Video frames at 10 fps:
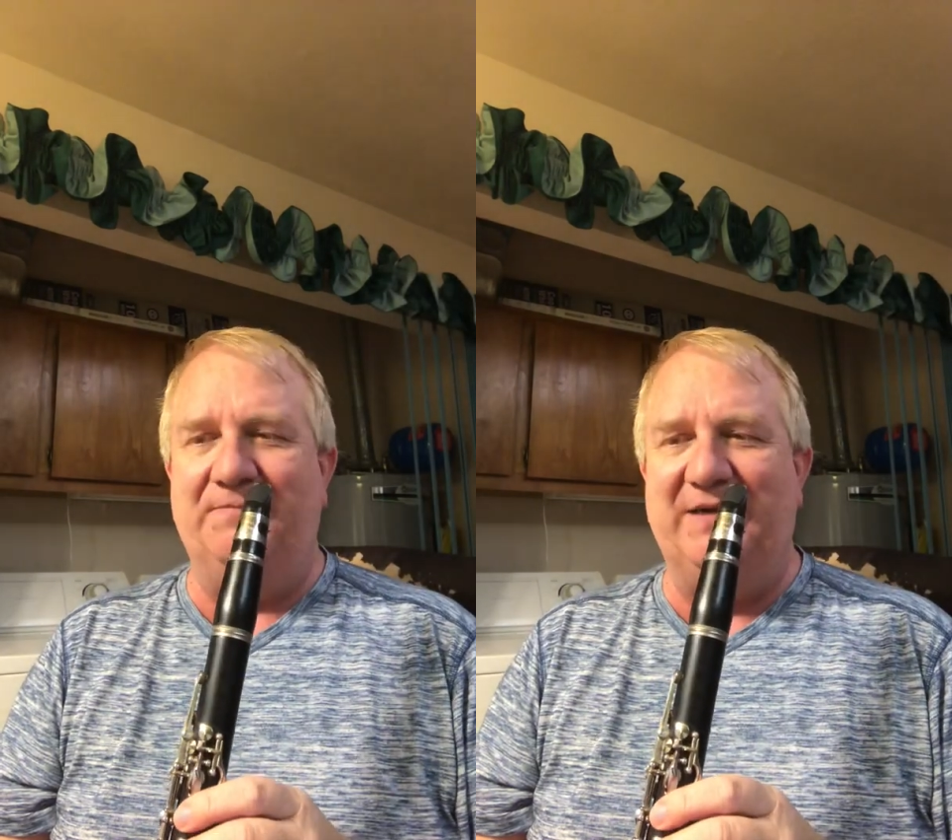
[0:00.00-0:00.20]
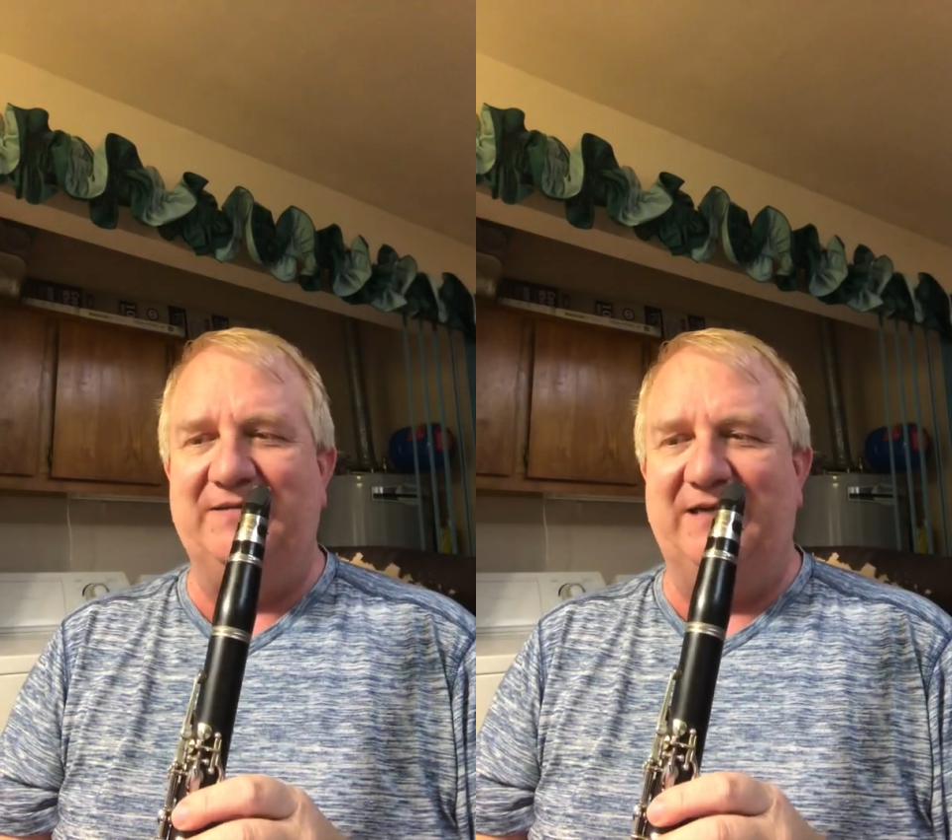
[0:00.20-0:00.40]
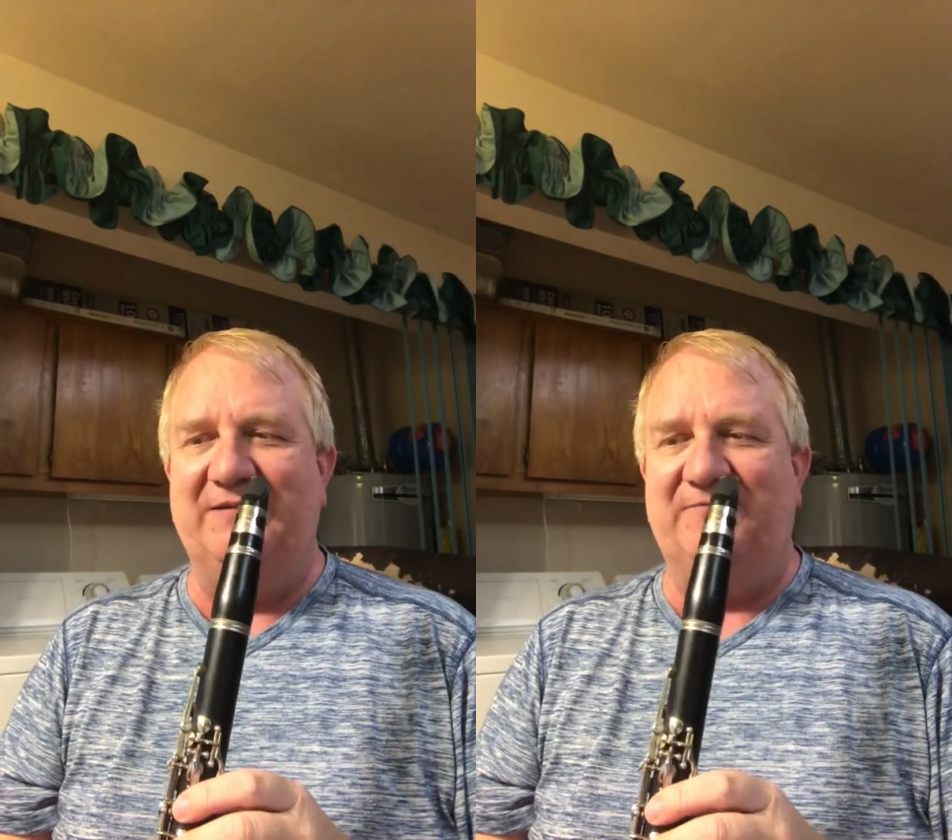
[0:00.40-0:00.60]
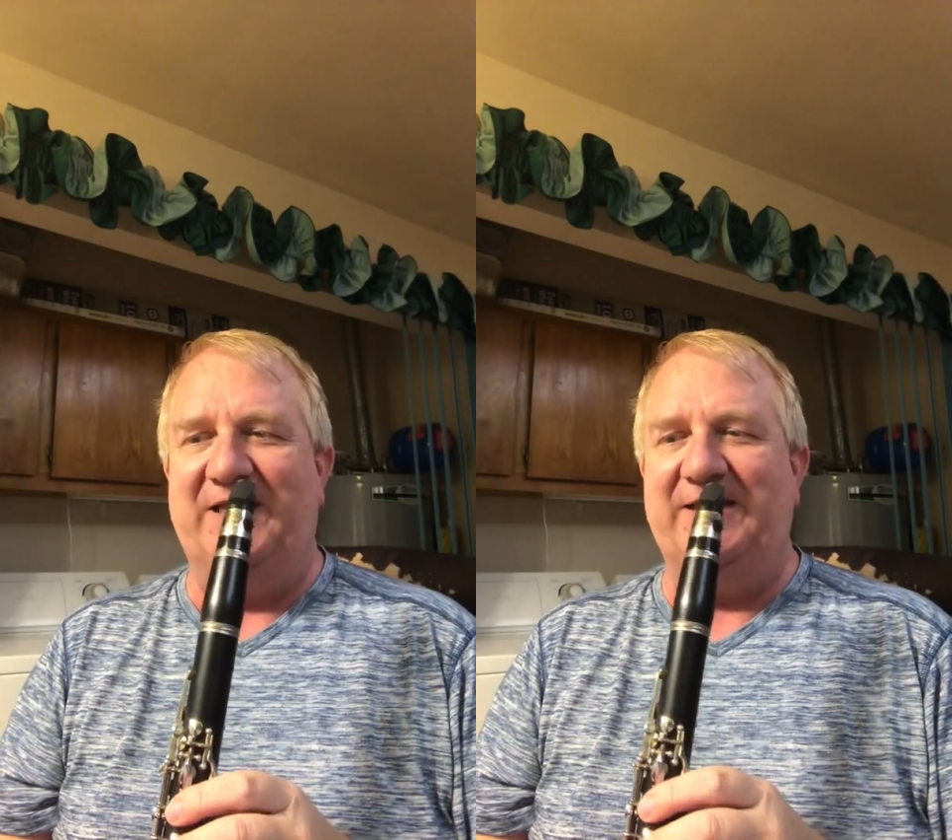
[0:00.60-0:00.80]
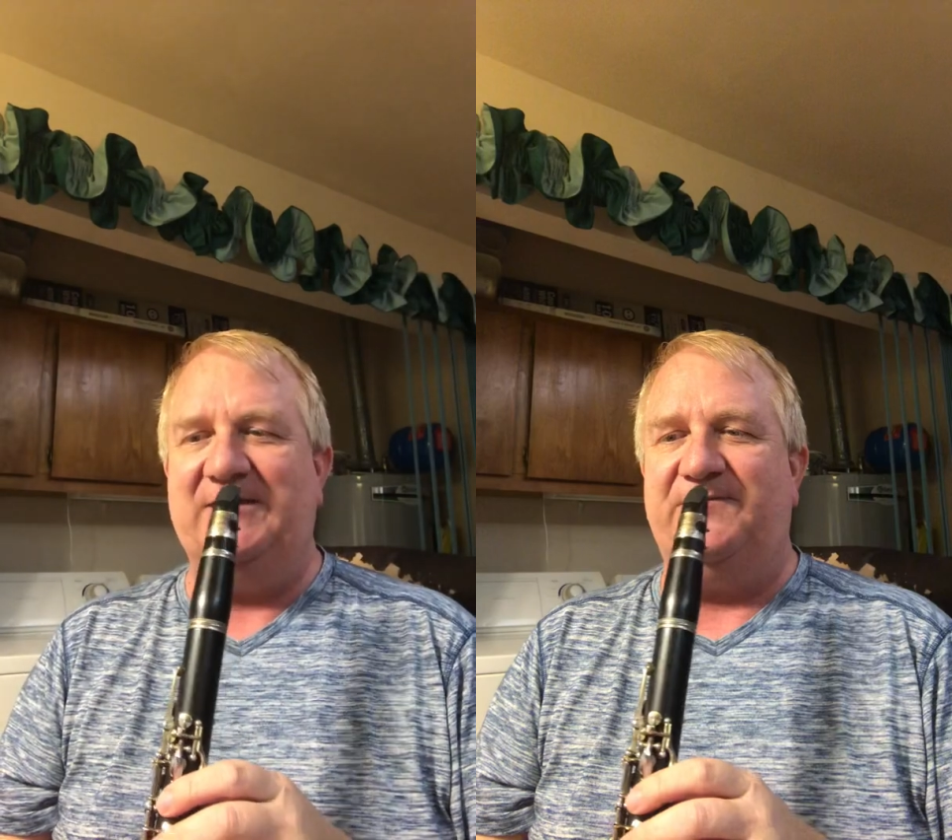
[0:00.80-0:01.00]
but
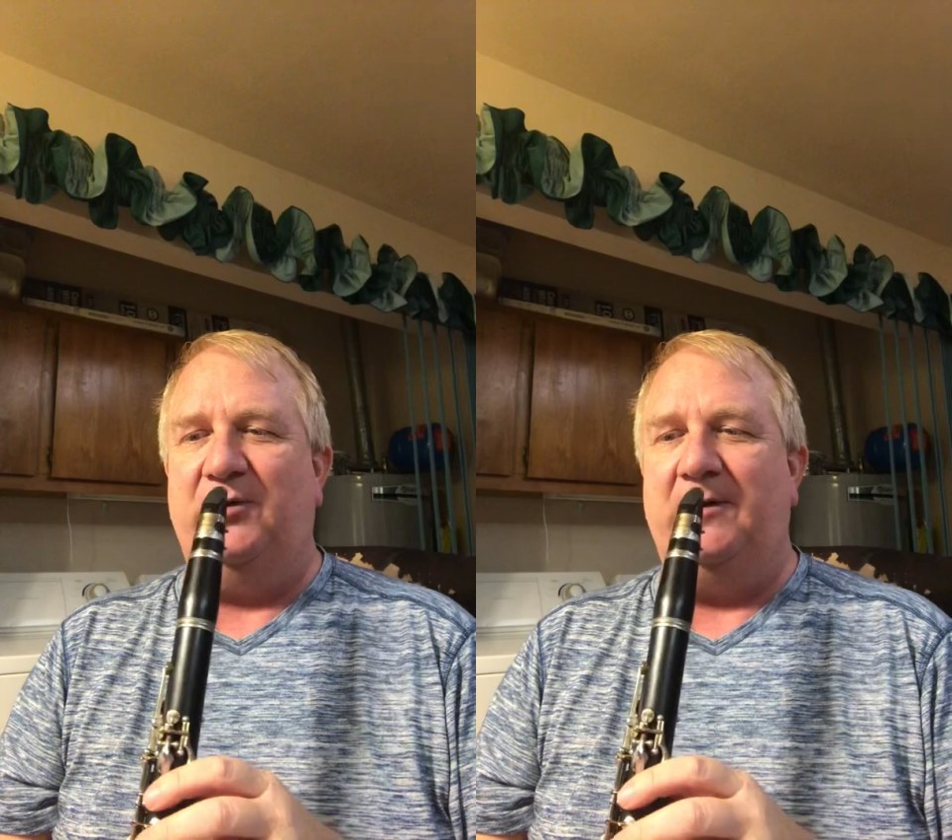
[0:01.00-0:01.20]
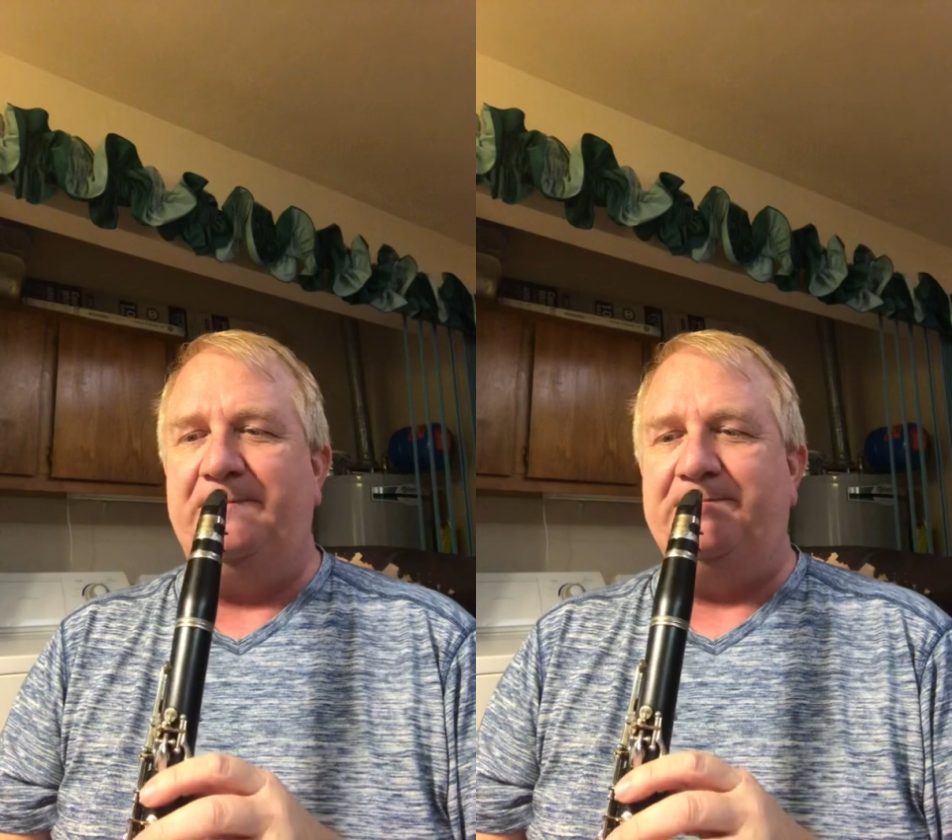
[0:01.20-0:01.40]
at least full.